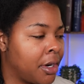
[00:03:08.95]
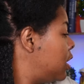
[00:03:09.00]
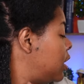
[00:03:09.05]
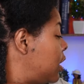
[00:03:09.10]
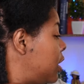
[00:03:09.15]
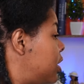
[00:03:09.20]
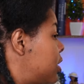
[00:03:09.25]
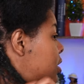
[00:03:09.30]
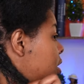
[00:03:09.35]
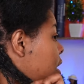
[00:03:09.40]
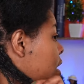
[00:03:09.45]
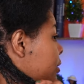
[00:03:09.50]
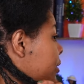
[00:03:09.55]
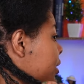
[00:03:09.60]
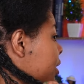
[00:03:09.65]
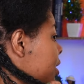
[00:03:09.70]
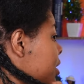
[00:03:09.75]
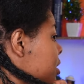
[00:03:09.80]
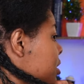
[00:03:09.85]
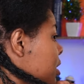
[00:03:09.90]
It is
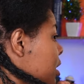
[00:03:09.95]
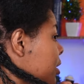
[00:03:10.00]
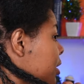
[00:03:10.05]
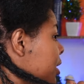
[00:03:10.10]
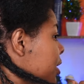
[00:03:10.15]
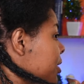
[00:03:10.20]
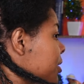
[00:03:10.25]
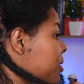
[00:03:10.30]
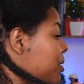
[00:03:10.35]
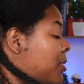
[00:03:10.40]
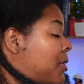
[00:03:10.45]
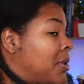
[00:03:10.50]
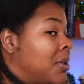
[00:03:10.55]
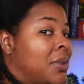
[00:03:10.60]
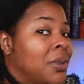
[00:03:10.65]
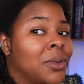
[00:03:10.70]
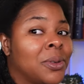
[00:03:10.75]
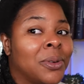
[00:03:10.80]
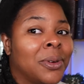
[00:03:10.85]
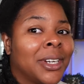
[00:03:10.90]
already starting
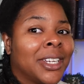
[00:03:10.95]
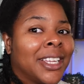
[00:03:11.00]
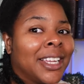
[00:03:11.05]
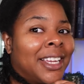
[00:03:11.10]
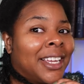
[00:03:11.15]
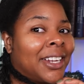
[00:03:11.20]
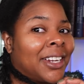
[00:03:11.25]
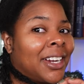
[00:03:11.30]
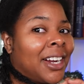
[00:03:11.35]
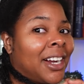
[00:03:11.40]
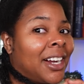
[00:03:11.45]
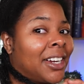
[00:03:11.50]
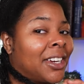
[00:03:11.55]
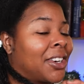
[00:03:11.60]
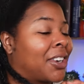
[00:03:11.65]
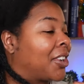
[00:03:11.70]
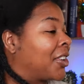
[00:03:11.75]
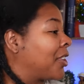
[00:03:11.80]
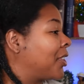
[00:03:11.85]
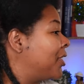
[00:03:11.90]
to get uh,
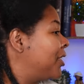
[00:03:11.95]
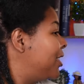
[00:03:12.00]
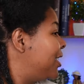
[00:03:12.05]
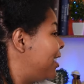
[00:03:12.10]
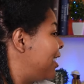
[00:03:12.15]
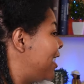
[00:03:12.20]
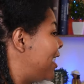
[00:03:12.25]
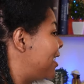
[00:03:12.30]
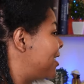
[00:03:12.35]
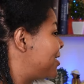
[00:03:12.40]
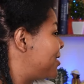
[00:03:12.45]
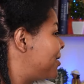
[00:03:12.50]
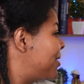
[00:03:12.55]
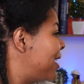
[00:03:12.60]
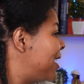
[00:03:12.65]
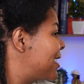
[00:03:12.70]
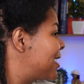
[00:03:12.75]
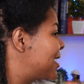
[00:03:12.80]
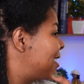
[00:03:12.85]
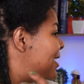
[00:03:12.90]
curly, as you
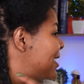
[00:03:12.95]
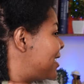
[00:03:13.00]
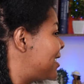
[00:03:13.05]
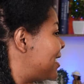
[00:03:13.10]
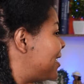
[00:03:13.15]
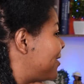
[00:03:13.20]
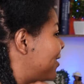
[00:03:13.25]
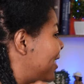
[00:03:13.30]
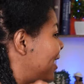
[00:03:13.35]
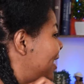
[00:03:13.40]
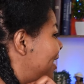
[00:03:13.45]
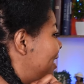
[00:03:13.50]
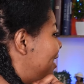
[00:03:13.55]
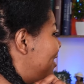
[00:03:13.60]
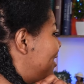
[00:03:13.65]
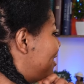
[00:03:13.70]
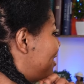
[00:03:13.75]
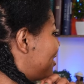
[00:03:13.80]
guys can see right here.